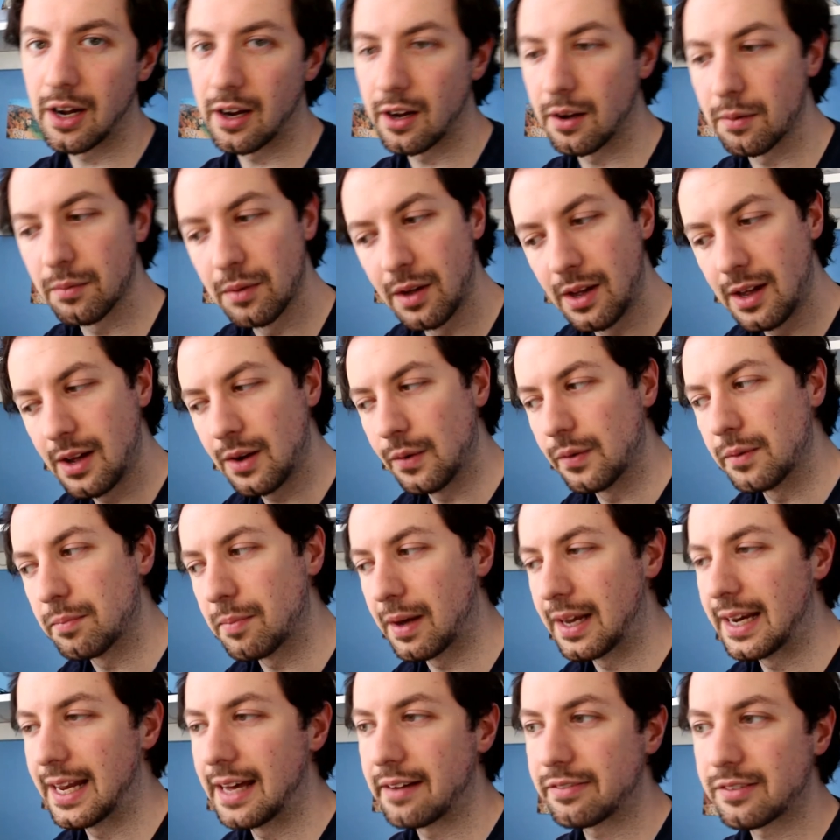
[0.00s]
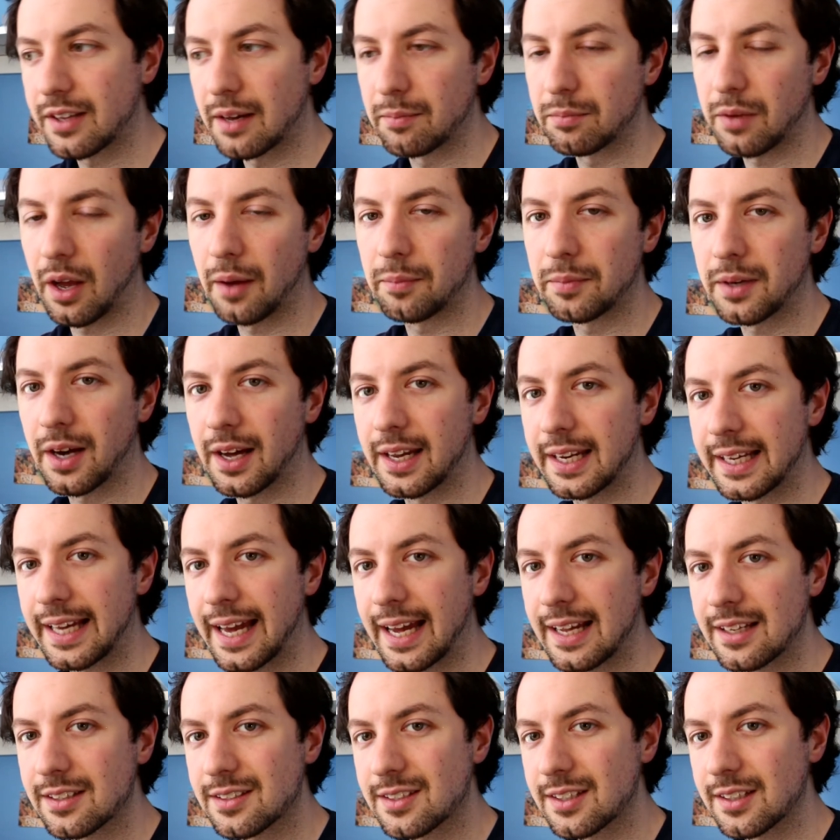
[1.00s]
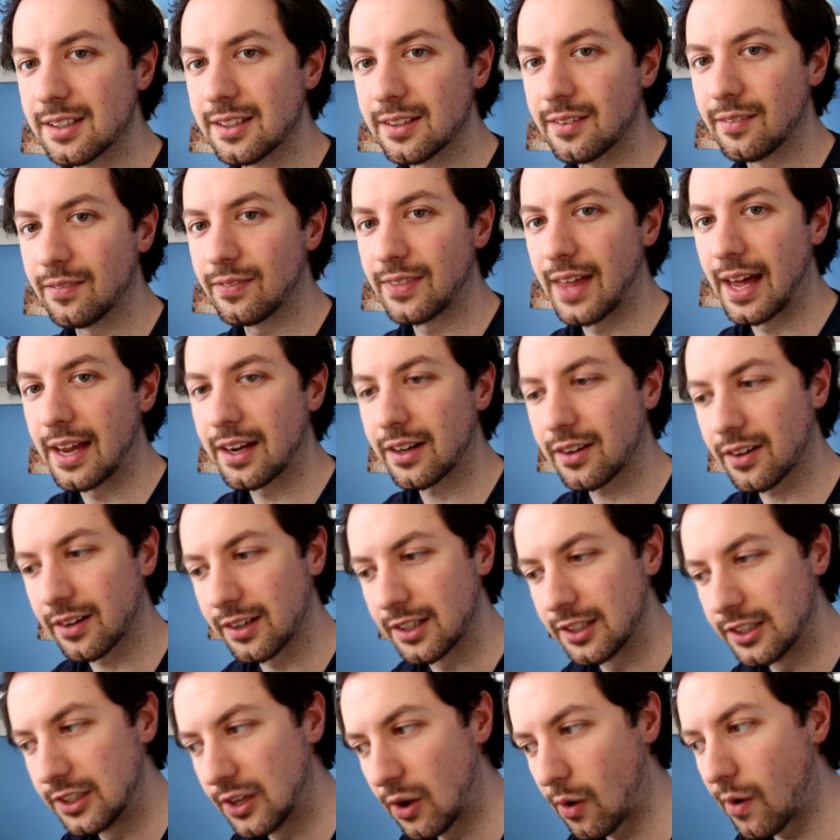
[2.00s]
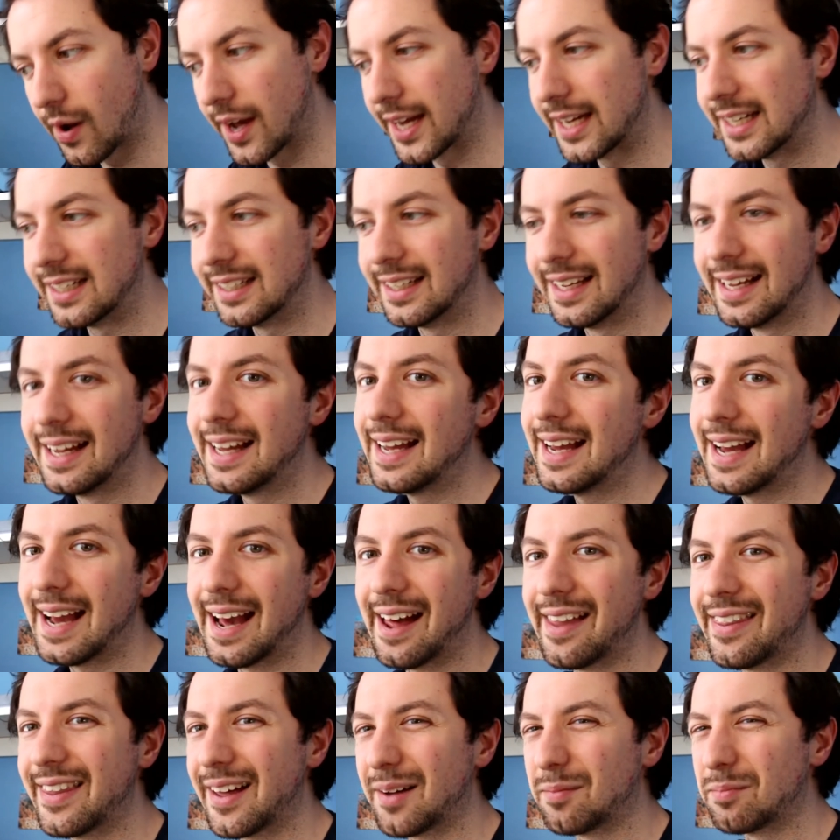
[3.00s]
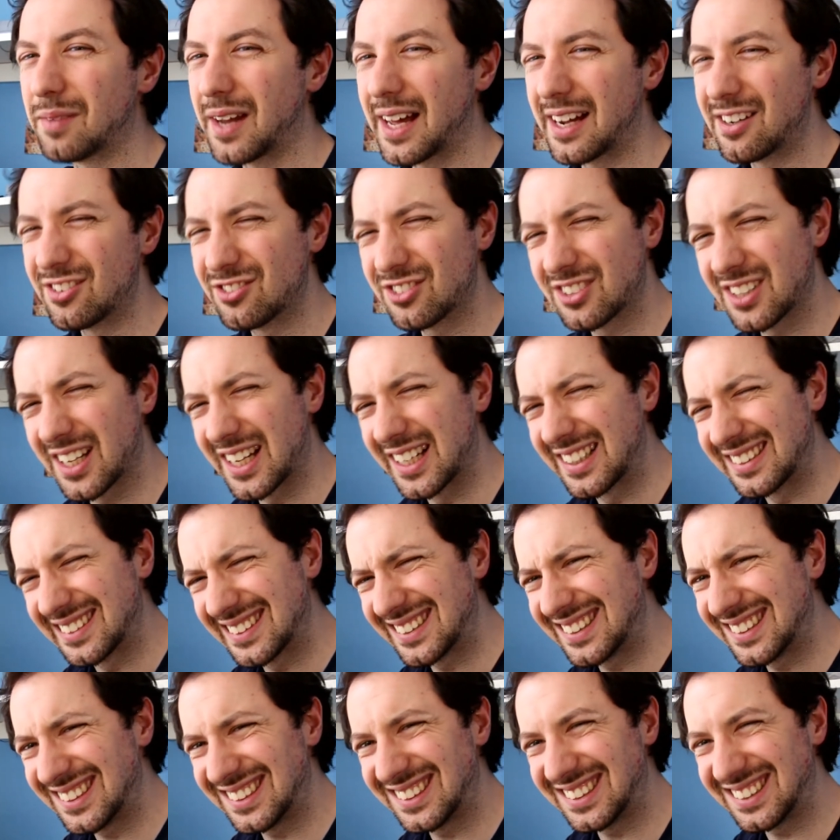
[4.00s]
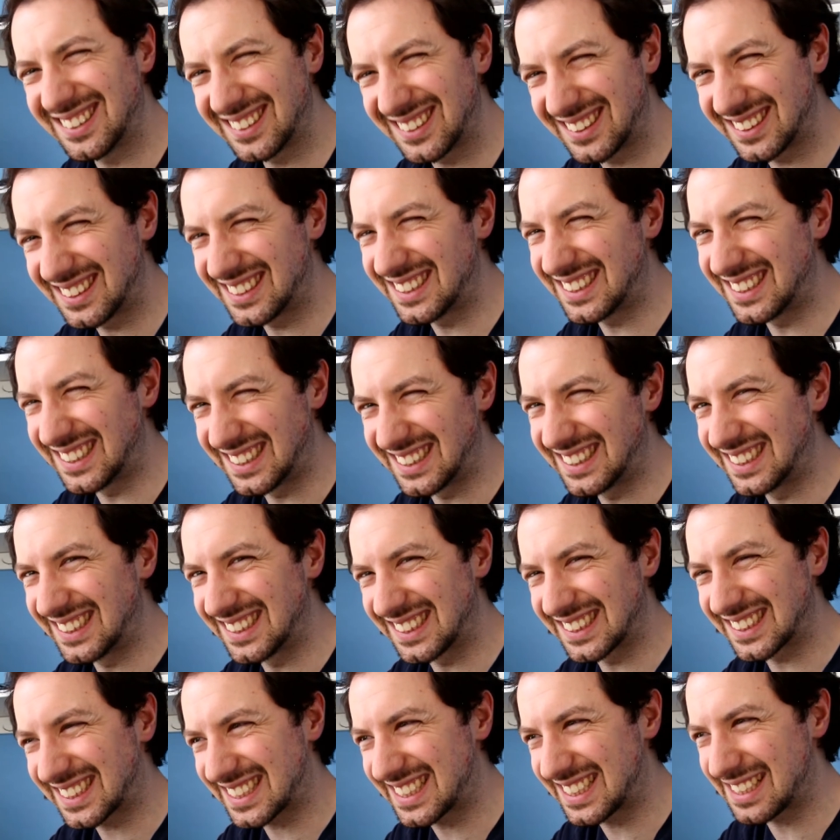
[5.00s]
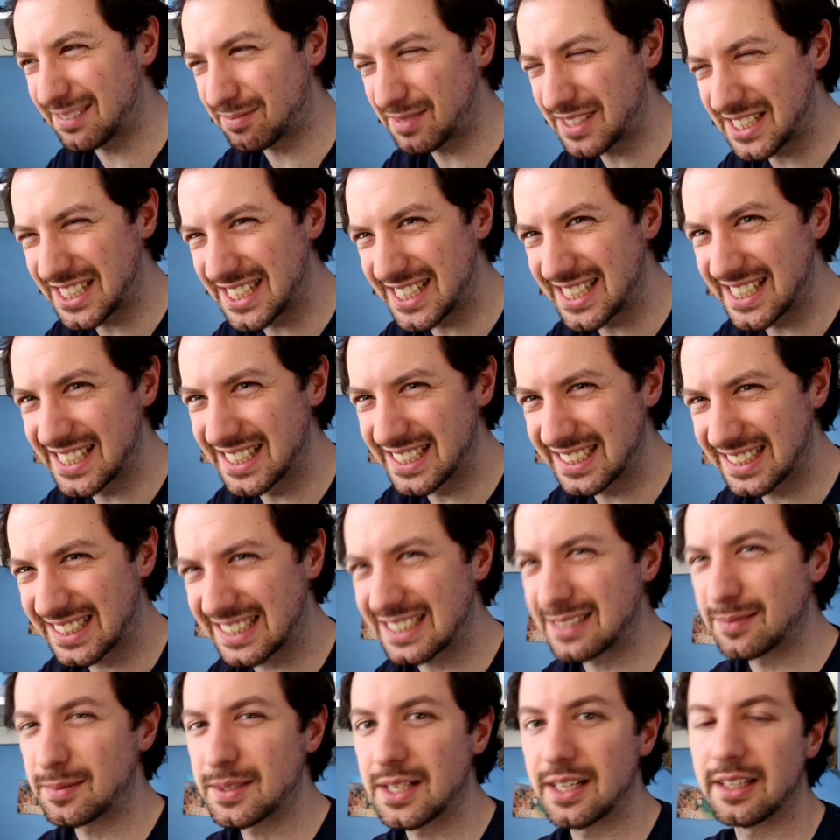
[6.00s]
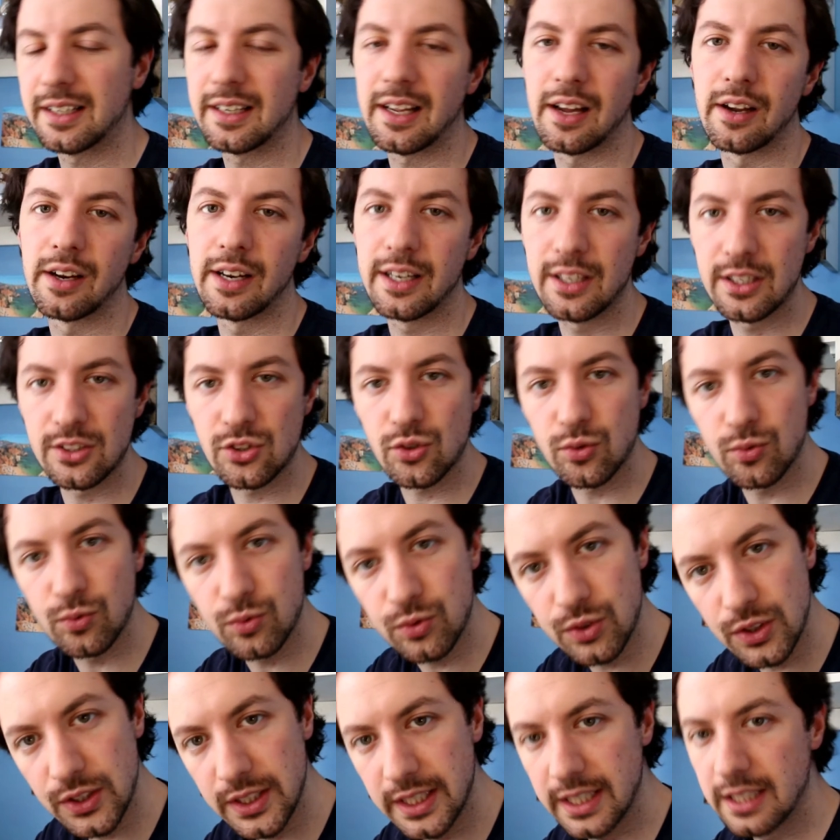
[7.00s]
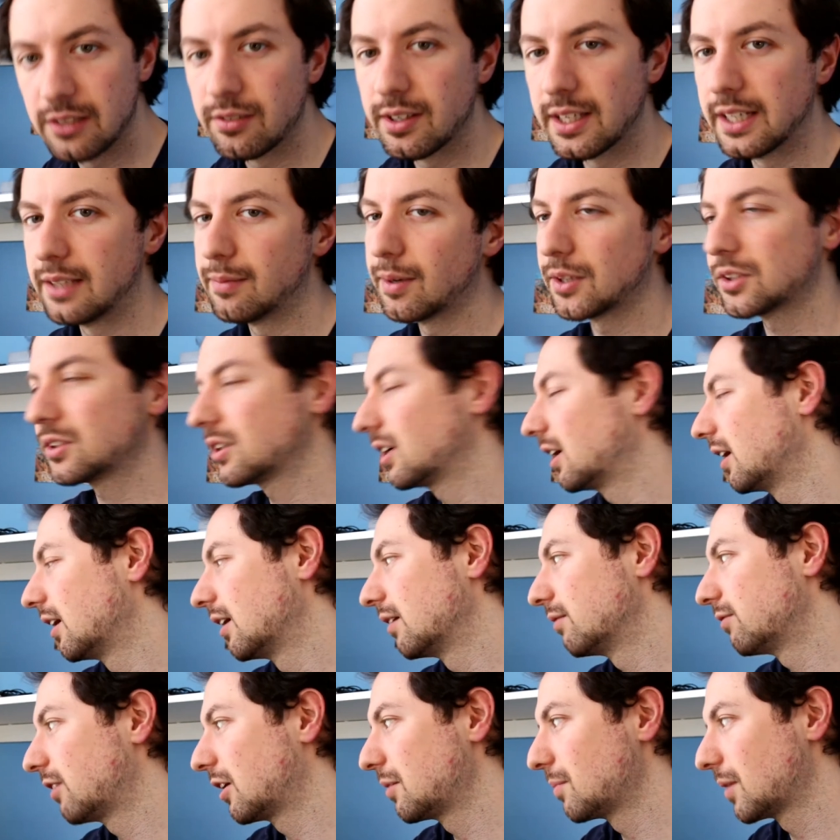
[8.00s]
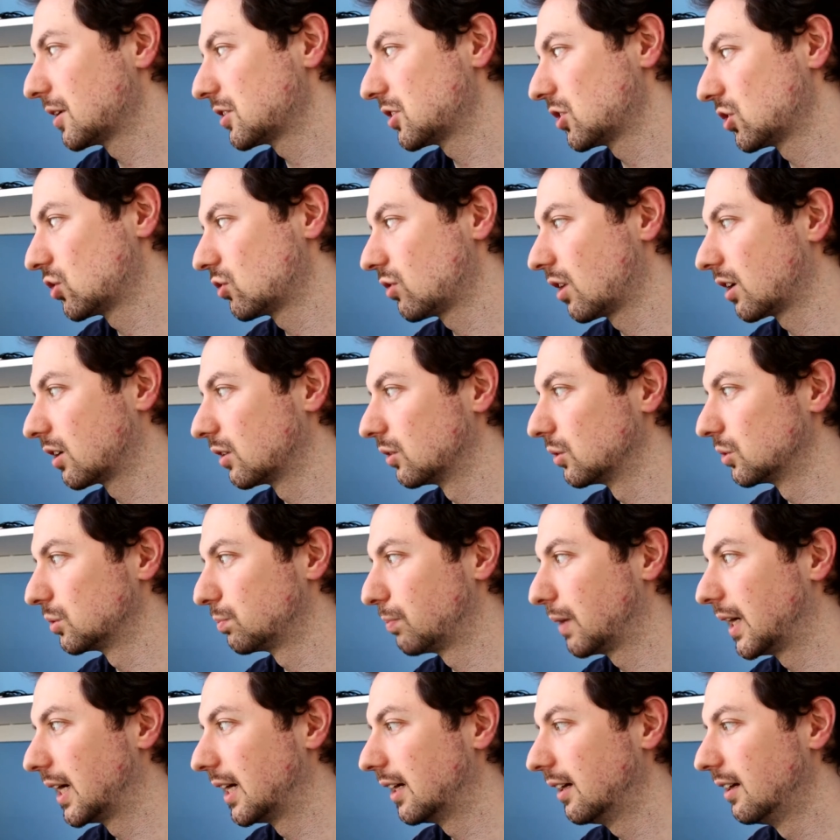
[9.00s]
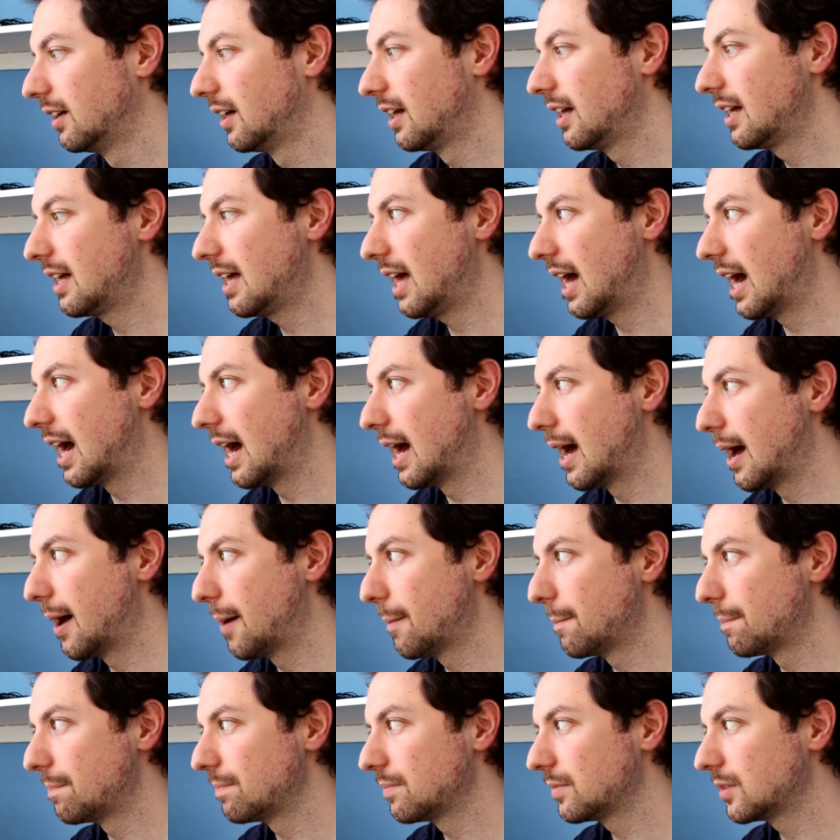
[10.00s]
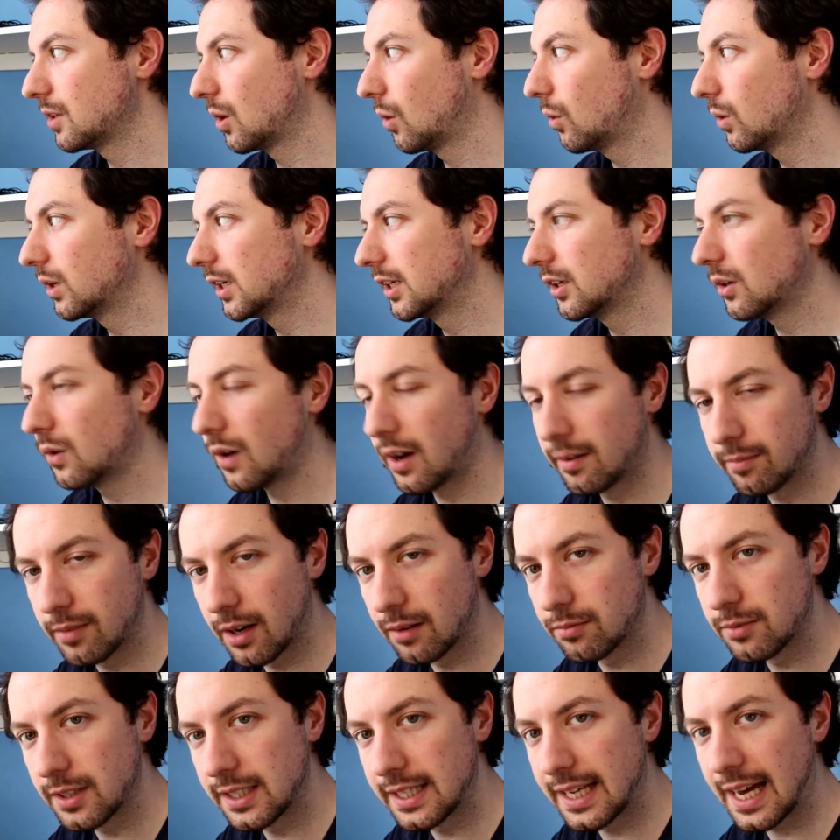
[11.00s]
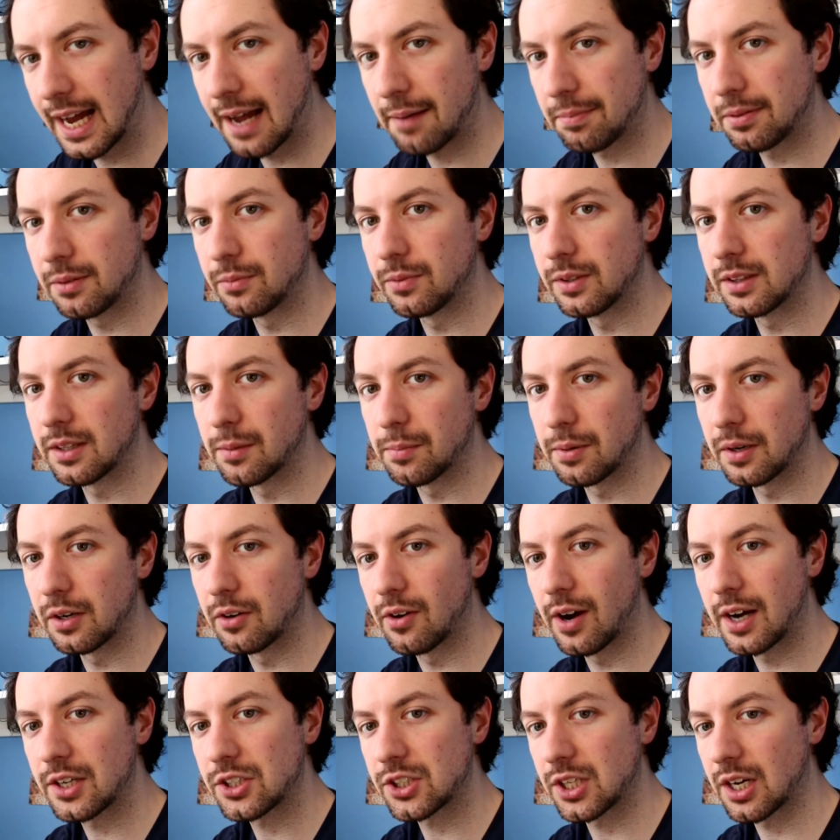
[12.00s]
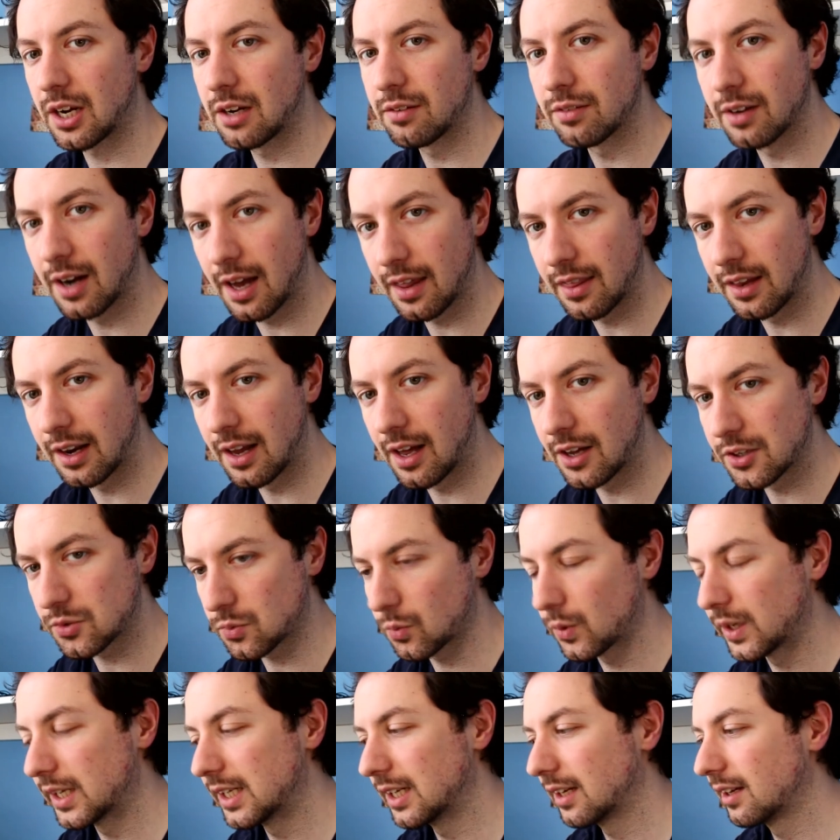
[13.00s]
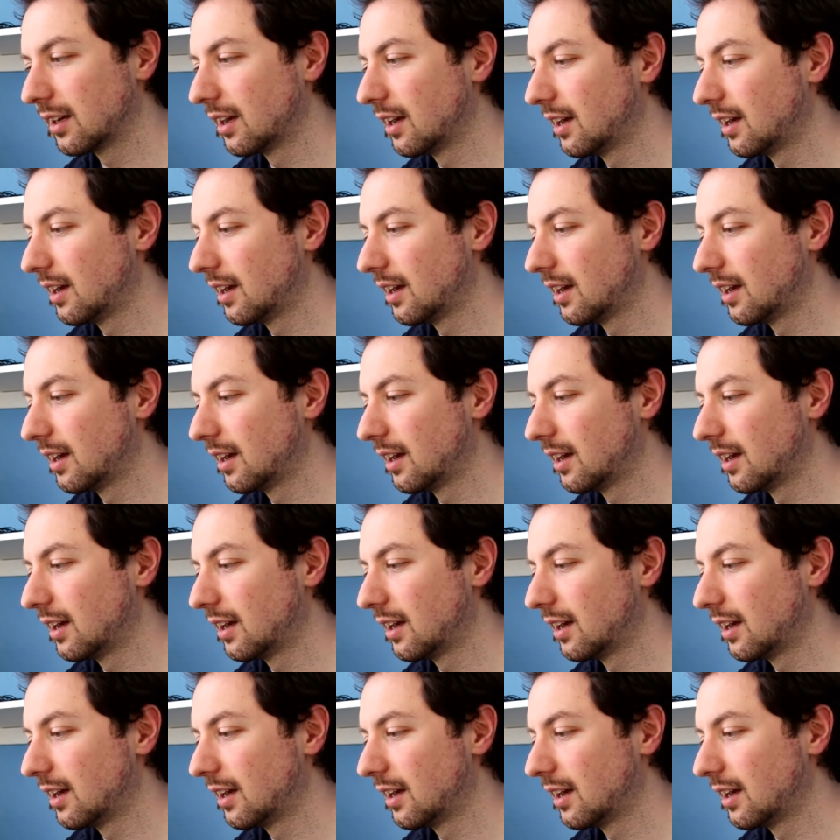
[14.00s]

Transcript: arm, with my left, I'm kind of getting to that kind of 9, and I'm like, oh, come on. No, and it's really, really much, very much a struggle. But all in all, I'm really happy with the progression over like the last week